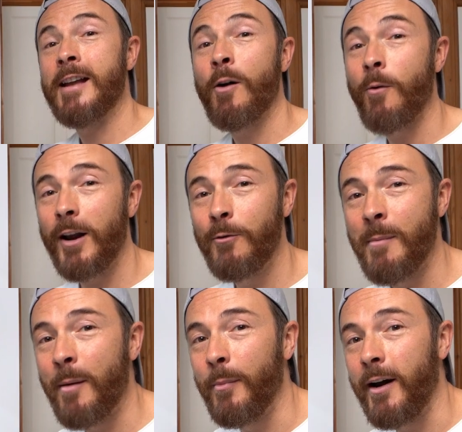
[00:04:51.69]
Now, while I
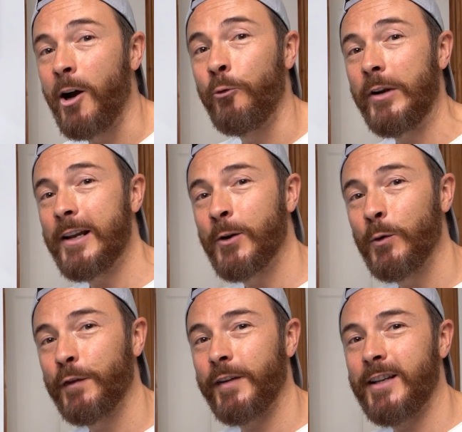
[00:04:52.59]
remember, a really
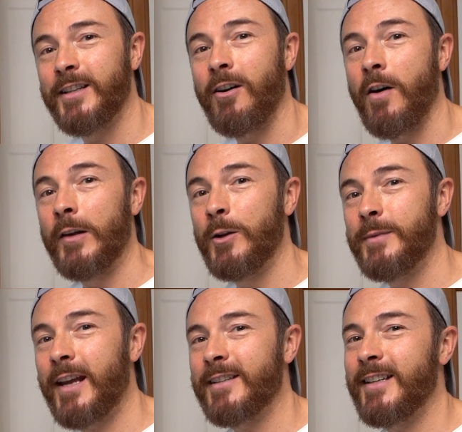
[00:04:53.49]
cool feature on the
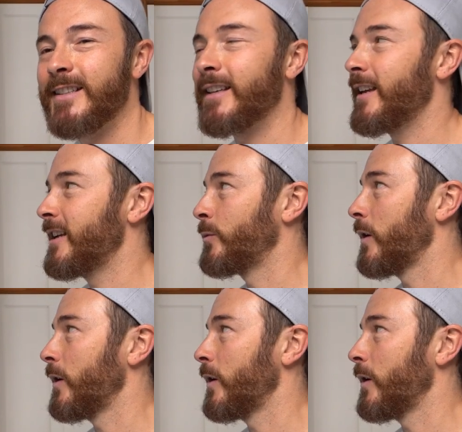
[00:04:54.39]
Loupedeck C T is